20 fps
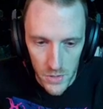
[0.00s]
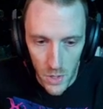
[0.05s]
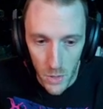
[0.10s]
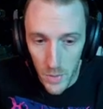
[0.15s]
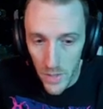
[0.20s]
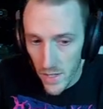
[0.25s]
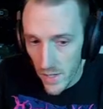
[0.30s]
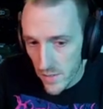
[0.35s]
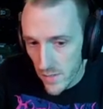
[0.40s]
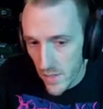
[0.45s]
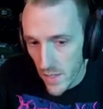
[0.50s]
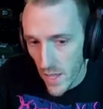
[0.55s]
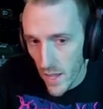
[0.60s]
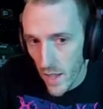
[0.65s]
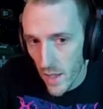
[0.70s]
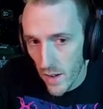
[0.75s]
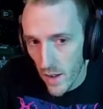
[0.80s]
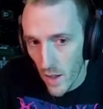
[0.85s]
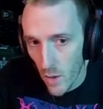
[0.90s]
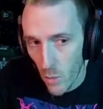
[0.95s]
So because of
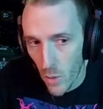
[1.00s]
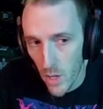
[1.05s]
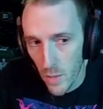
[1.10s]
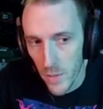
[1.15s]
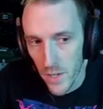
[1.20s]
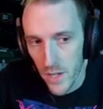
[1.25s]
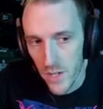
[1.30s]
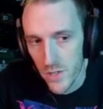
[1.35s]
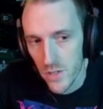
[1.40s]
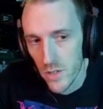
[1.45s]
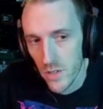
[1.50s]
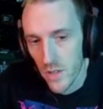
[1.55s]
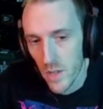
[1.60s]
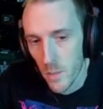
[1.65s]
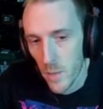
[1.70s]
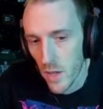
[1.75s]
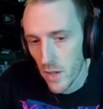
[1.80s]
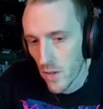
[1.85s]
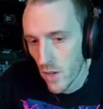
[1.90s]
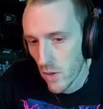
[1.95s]
that, I want to make sure that
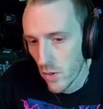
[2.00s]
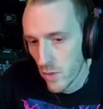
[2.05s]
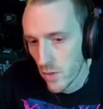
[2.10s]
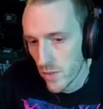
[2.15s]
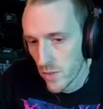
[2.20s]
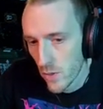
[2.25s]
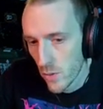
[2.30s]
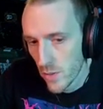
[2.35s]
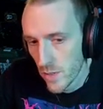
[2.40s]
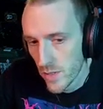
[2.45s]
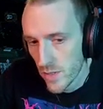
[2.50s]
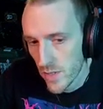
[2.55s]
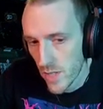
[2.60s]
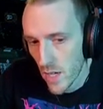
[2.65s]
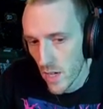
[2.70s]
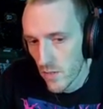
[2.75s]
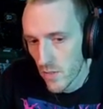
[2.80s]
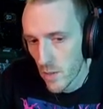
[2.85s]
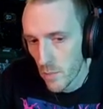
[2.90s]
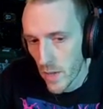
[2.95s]
my code is always
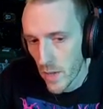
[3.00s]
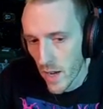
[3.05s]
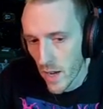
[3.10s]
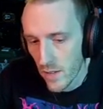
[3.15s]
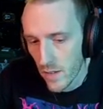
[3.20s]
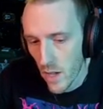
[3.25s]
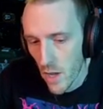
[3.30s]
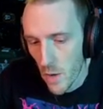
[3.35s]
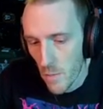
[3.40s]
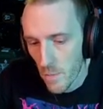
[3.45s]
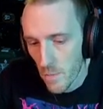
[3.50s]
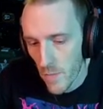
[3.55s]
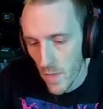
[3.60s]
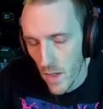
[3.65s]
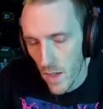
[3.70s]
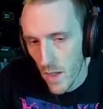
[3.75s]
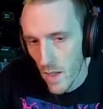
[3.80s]
saved and backed up.